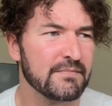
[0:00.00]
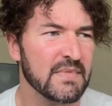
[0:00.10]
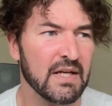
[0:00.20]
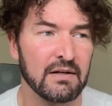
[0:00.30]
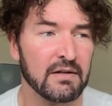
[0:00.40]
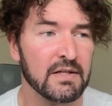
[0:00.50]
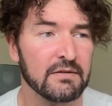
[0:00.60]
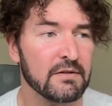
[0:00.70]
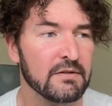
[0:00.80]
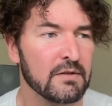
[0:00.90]
I didn't
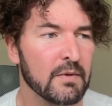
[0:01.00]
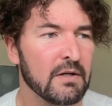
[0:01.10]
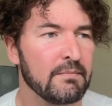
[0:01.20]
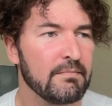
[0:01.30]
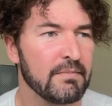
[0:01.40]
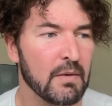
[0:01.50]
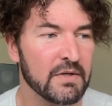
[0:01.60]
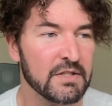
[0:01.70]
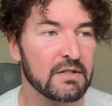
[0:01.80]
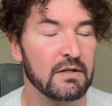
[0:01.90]
do too well. But we're
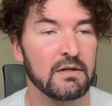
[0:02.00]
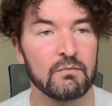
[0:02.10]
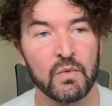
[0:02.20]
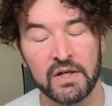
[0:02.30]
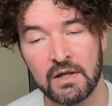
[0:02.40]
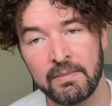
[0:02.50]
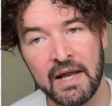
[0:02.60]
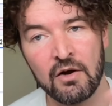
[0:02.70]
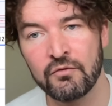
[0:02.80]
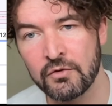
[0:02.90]
gonna
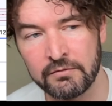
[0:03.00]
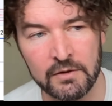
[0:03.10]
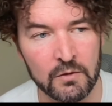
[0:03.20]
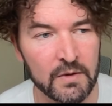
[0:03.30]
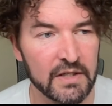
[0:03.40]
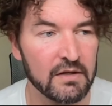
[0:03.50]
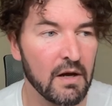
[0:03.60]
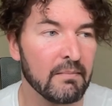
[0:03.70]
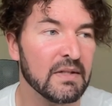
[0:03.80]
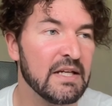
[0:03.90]
plow through real quick.
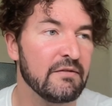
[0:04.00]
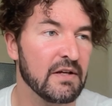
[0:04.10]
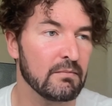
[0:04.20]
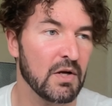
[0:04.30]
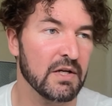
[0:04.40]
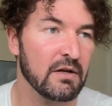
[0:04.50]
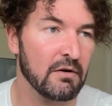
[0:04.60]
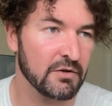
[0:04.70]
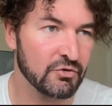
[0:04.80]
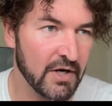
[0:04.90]
I'm leaving my
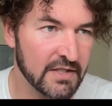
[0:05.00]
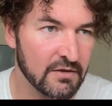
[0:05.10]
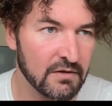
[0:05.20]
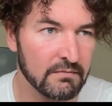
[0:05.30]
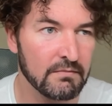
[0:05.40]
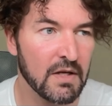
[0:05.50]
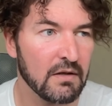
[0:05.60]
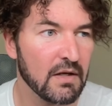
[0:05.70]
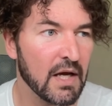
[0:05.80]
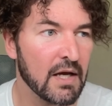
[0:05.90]
current trades on.
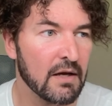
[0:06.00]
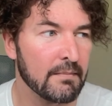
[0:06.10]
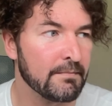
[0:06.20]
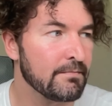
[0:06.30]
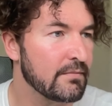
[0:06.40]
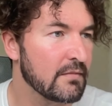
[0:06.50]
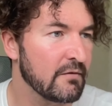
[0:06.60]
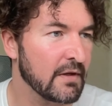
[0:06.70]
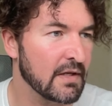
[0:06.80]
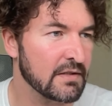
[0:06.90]
I
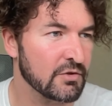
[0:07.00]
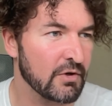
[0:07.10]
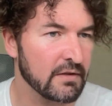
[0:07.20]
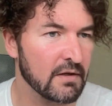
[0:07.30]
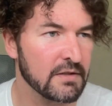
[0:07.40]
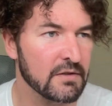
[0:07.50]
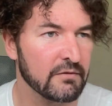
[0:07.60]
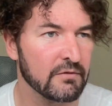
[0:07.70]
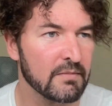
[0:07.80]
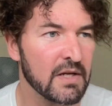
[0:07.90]
think there's a trade that I took
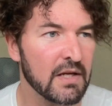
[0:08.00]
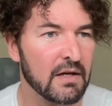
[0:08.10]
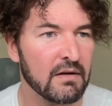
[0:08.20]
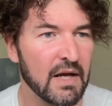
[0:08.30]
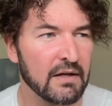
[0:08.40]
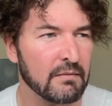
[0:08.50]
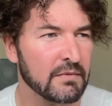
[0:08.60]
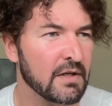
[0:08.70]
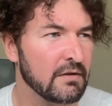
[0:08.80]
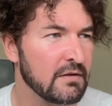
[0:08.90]
from here, and I'm
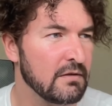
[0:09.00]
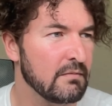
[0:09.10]
going to